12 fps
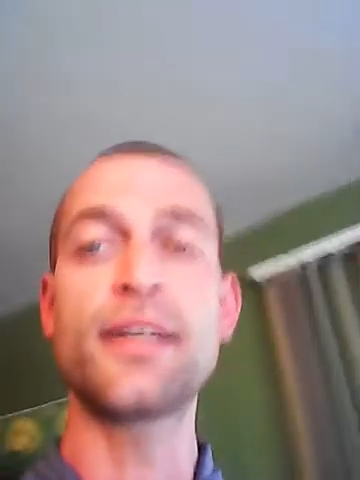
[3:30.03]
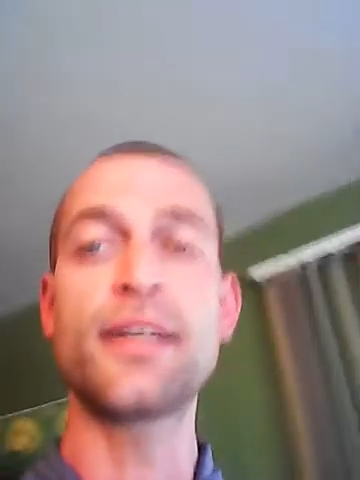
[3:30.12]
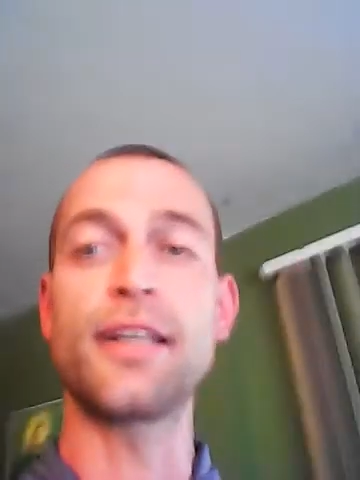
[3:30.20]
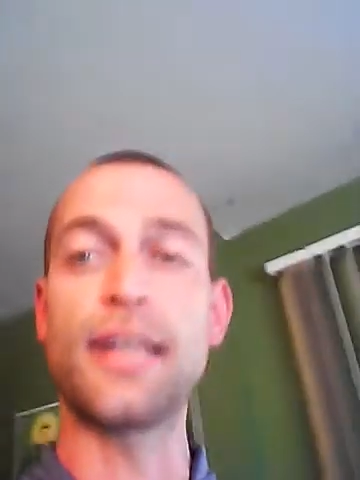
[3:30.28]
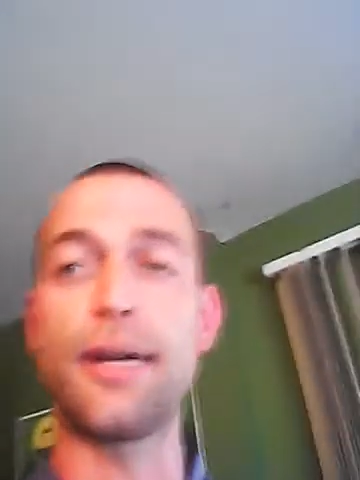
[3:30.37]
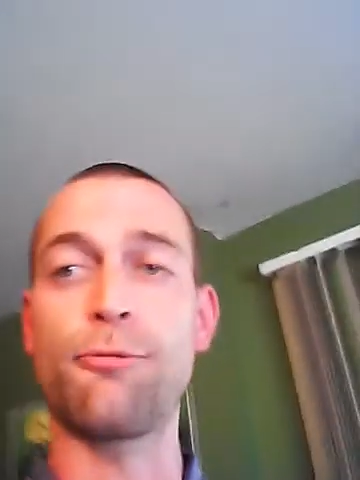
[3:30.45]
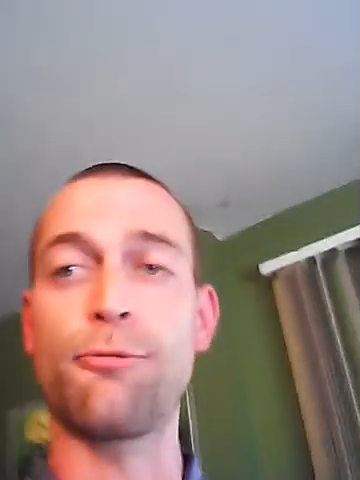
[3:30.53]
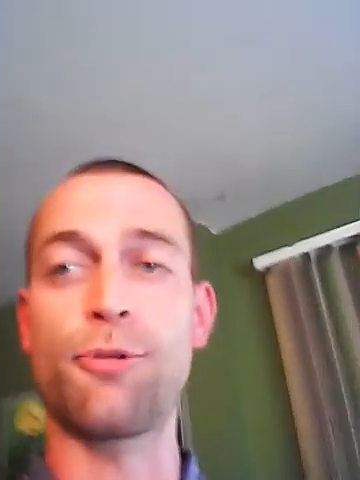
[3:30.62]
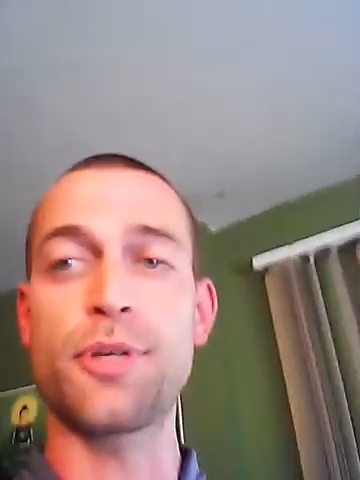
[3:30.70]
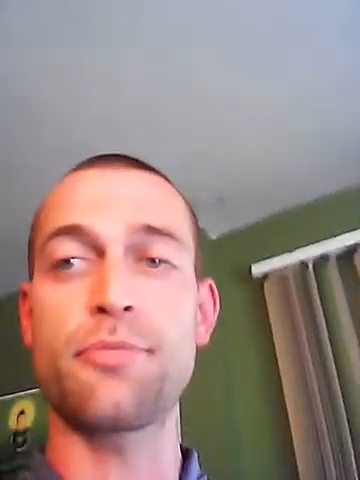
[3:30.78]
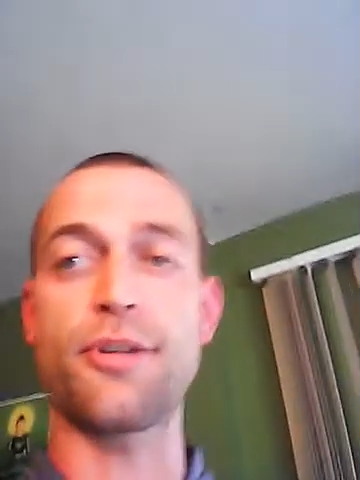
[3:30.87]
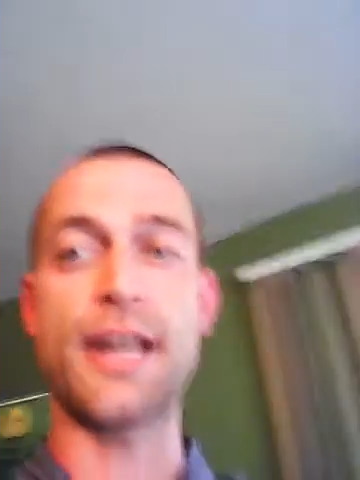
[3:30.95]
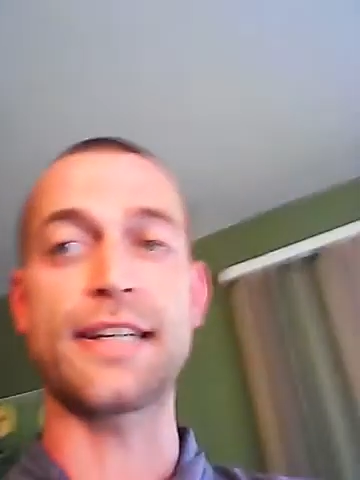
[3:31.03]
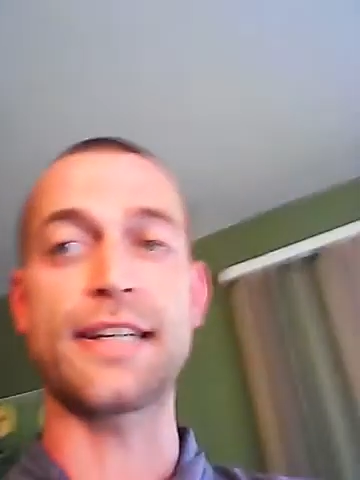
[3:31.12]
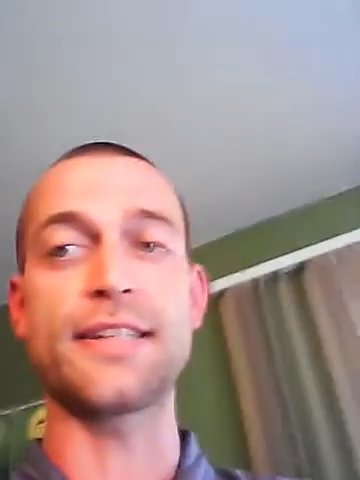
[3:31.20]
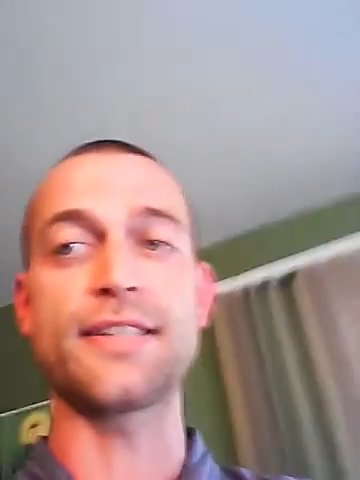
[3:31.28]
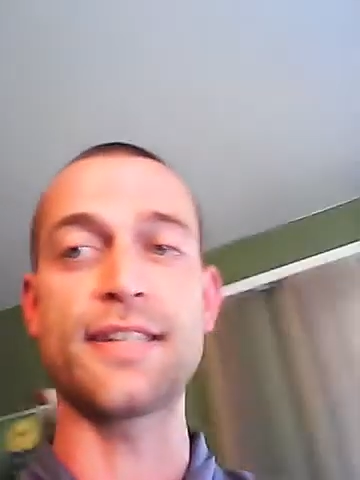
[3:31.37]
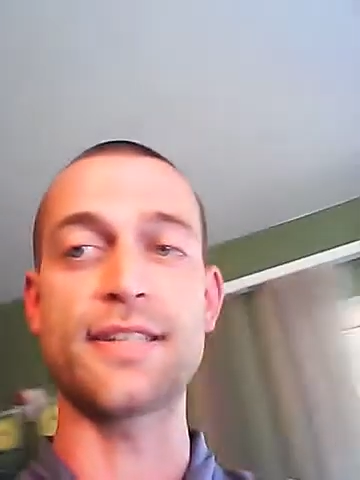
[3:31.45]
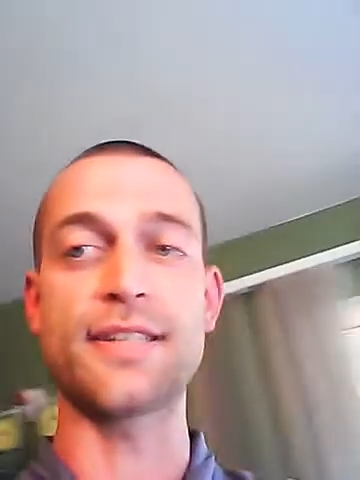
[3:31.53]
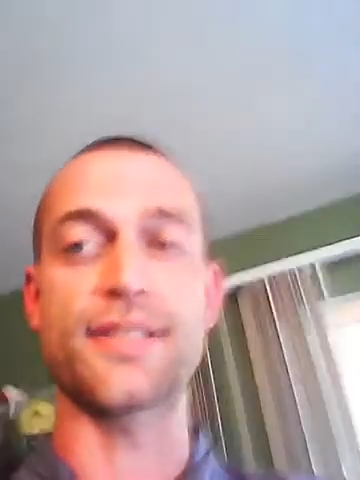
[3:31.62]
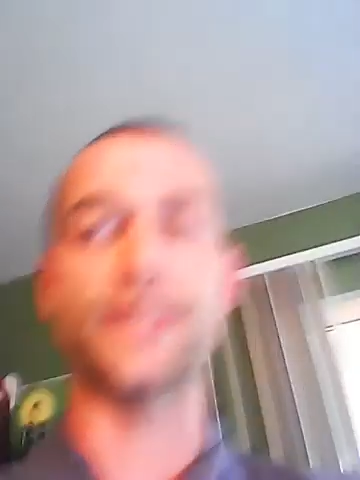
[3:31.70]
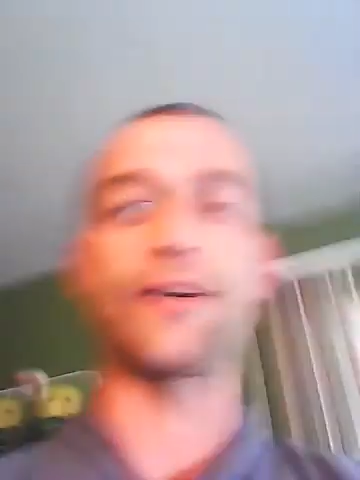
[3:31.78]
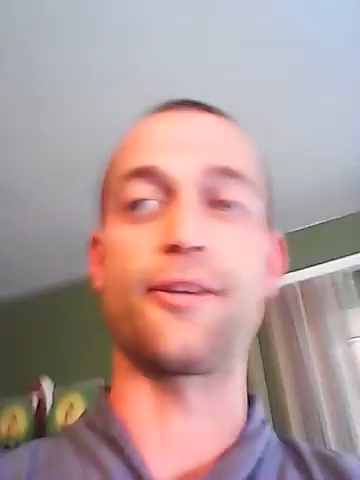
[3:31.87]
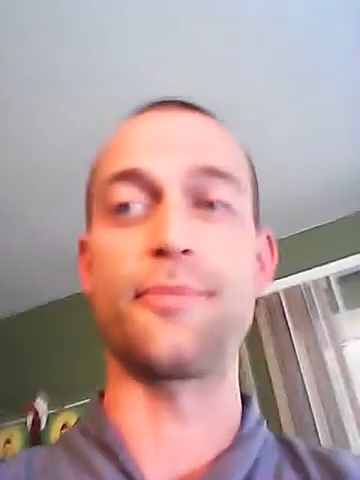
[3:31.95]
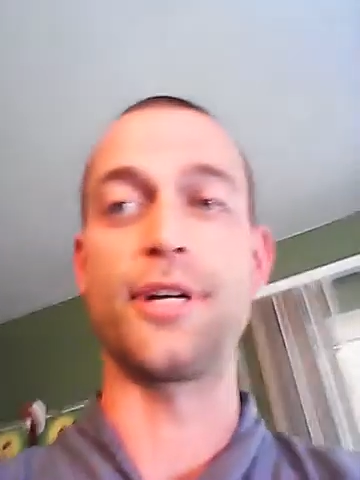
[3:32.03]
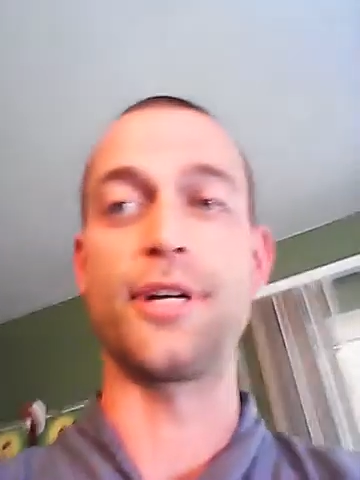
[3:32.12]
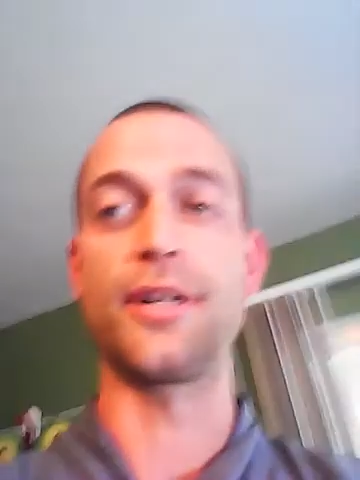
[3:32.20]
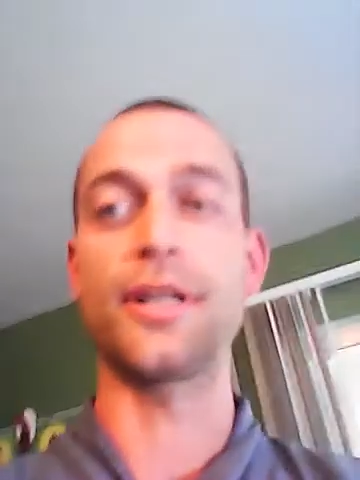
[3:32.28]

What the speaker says: yet one practices the Dharma